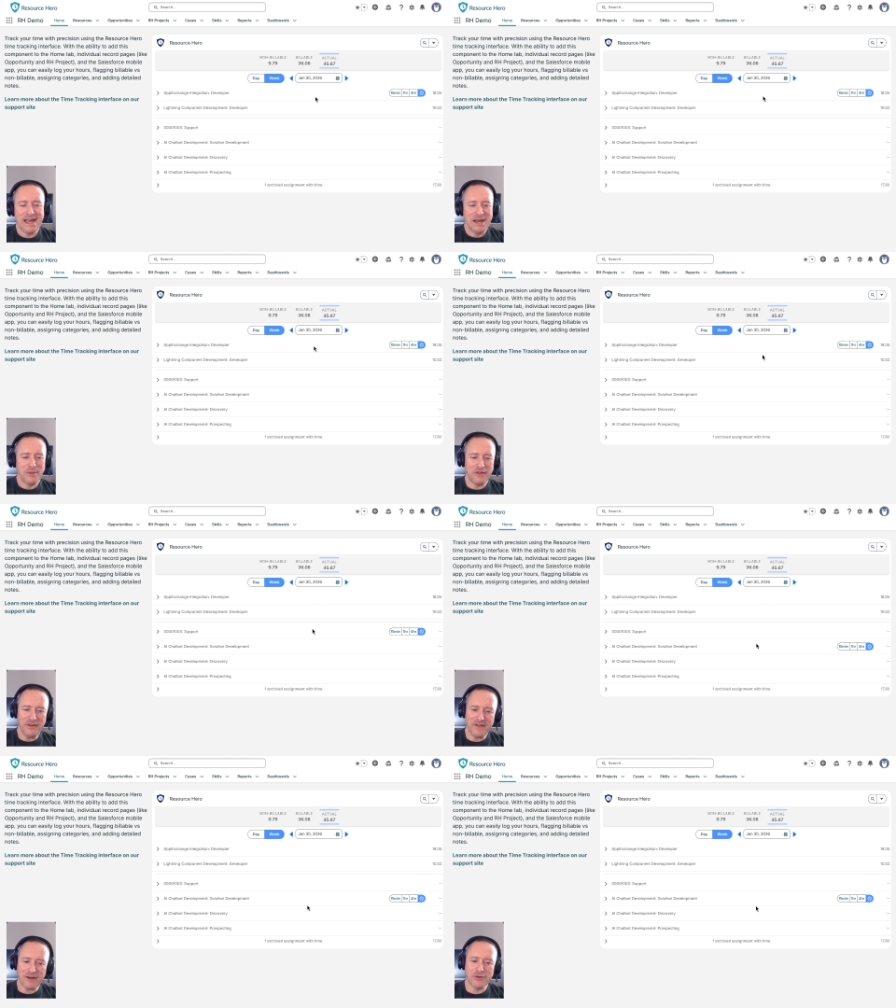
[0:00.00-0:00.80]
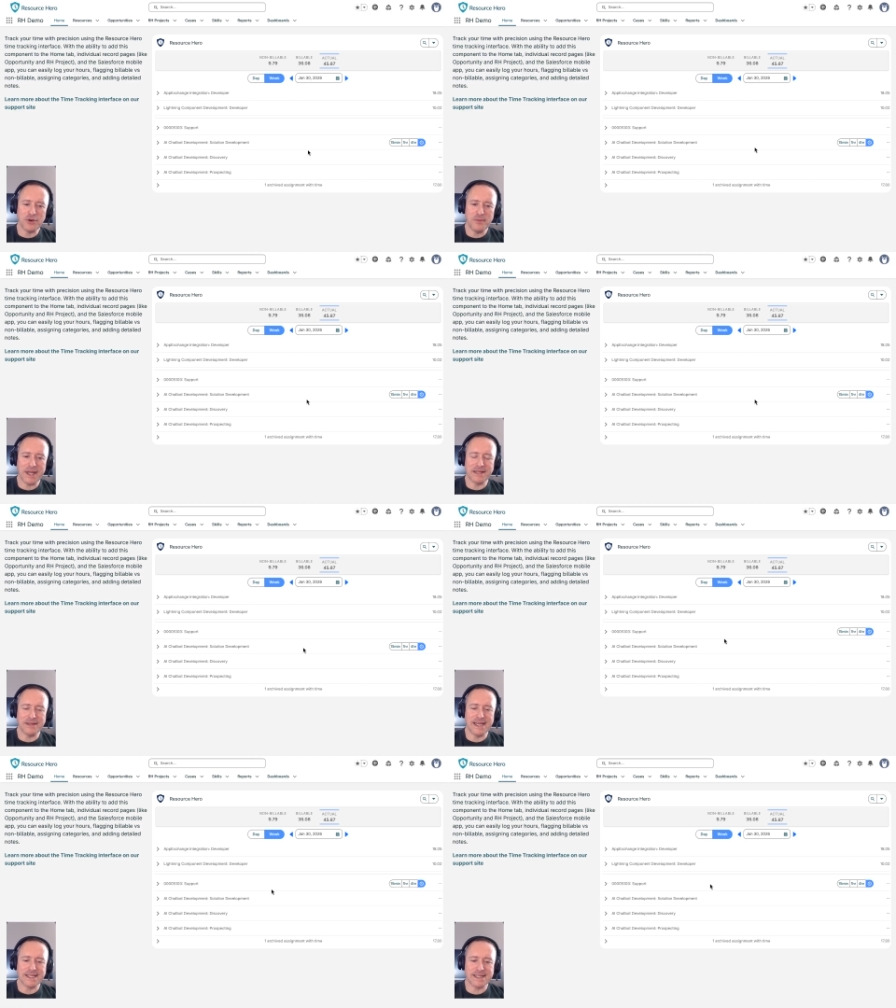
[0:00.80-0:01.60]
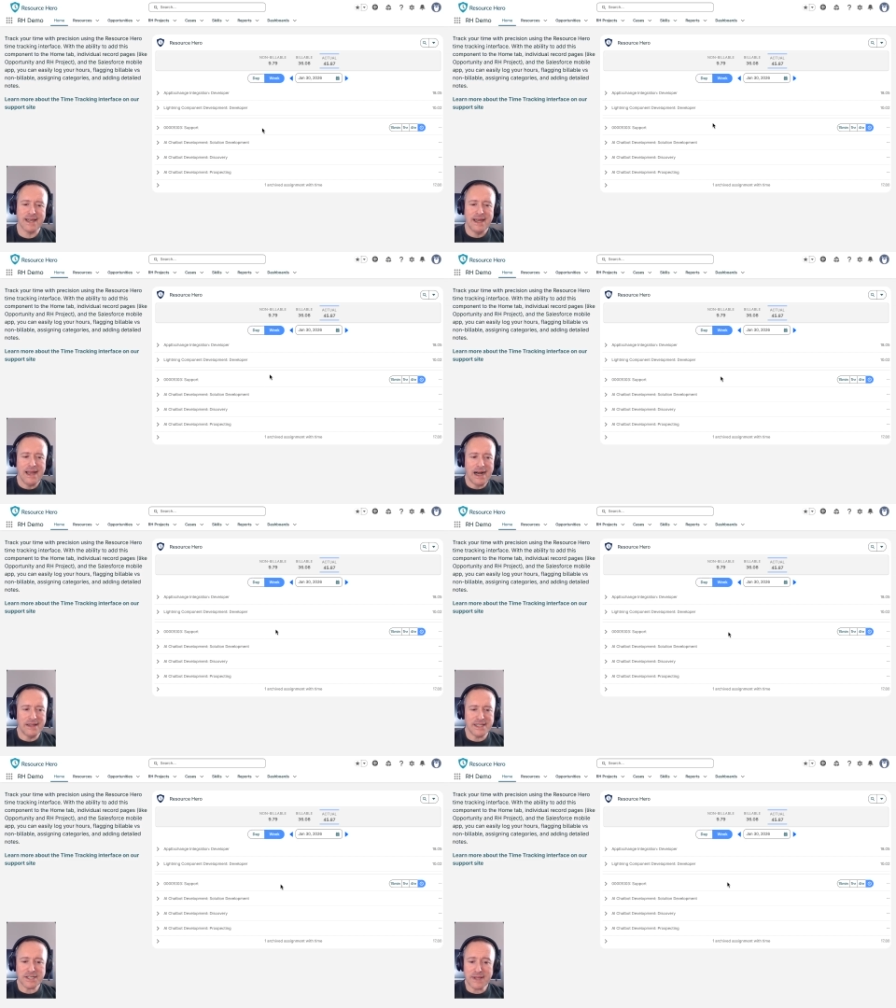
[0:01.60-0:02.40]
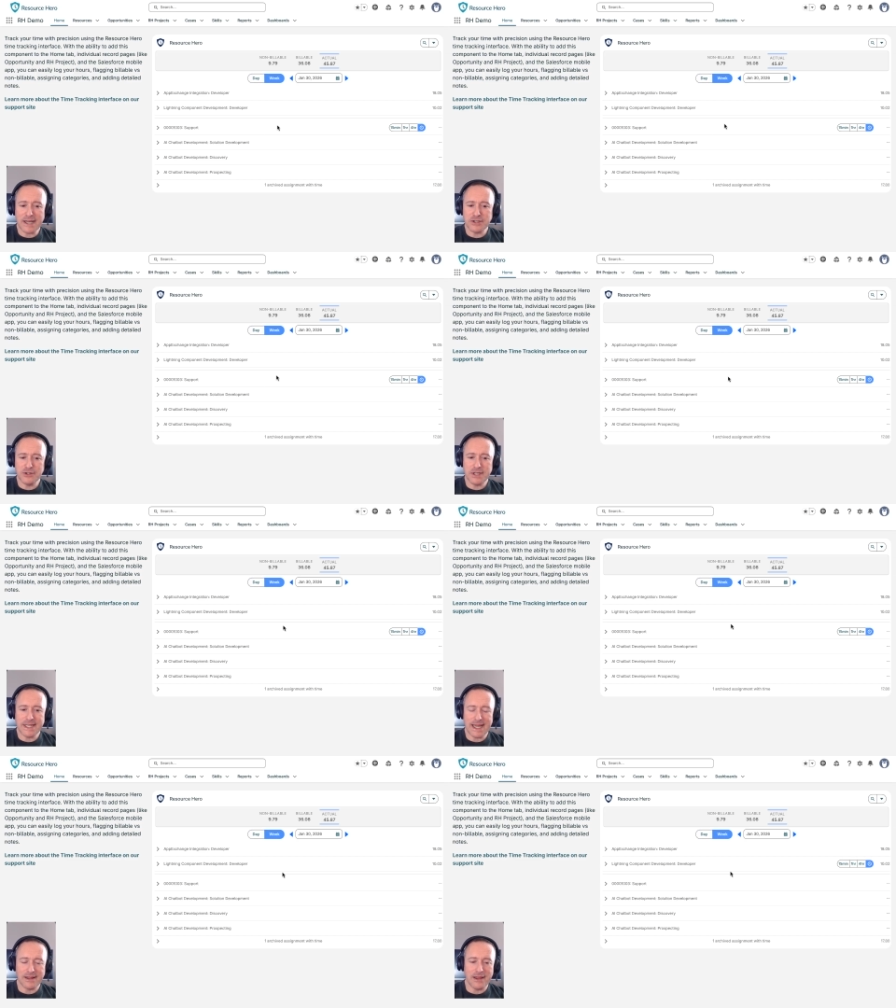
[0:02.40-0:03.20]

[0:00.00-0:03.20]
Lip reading: But if you have that really big list, this allows you to take